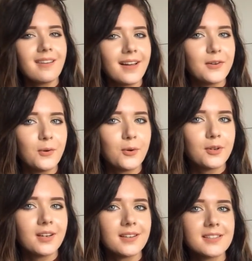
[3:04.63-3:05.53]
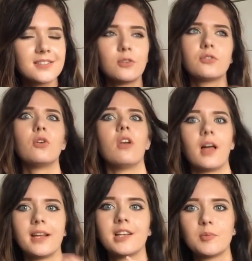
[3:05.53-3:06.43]
like awkwardness, not
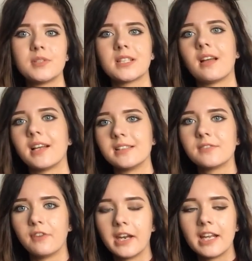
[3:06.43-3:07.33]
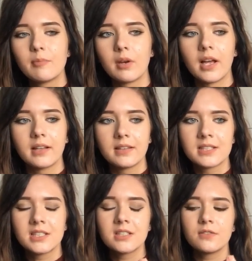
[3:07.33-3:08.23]
like it, but in like it's funny. But like
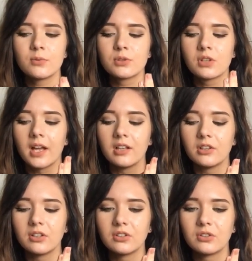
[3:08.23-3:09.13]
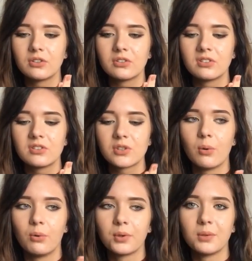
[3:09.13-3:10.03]
this interview was like so
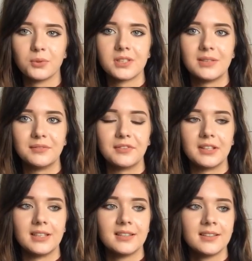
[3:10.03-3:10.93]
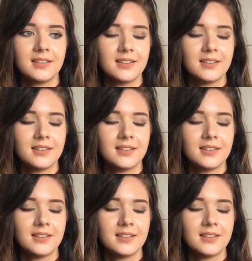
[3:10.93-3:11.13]
awkward, it wasn't even funny.